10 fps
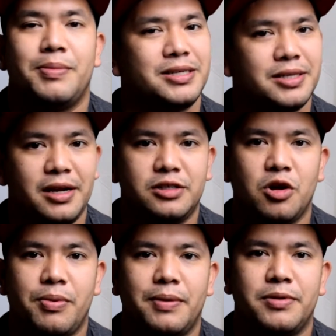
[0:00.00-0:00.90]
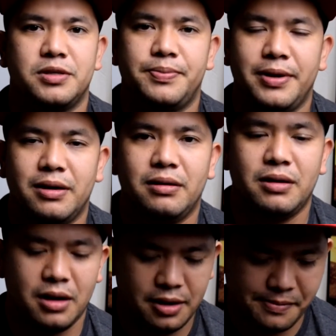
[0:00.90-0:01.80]
I'm excited to open up this beer.
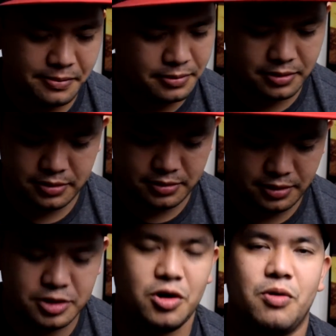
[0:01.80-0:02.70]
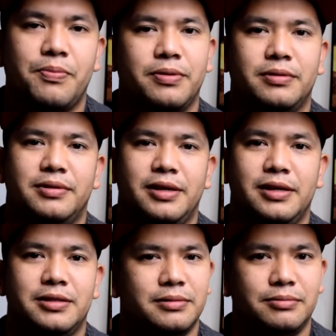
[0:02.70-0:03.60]
Let's hope
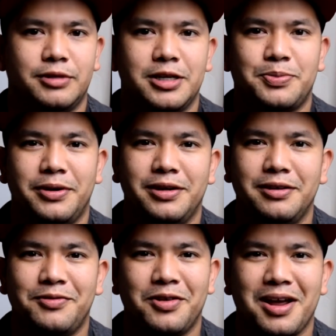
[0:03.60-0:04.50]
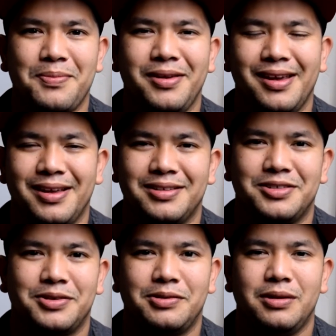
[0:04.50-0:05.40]
it tastes pretty good for an IPA.
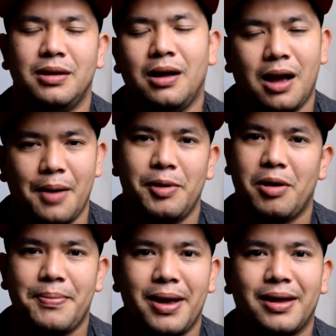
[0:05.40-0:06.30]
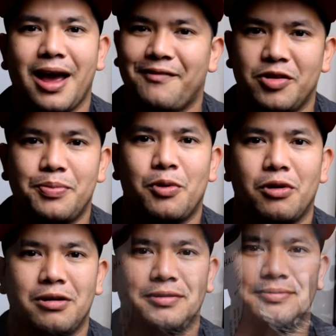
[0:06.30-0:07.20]
So I'll be right back after the pour.